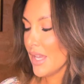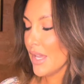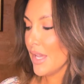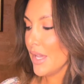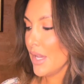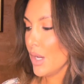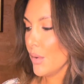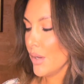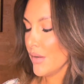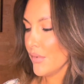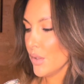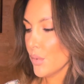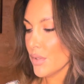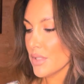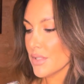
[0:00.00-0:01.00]
However,
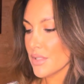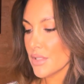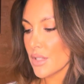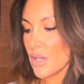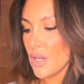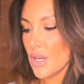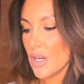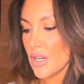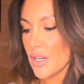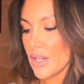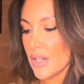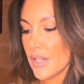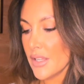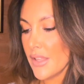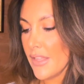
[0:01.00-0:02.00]
with a cigar,
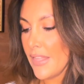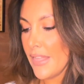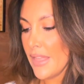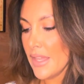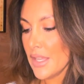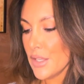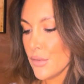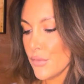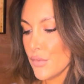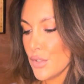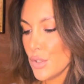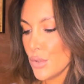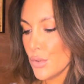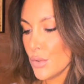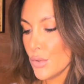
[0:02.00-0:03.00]
if you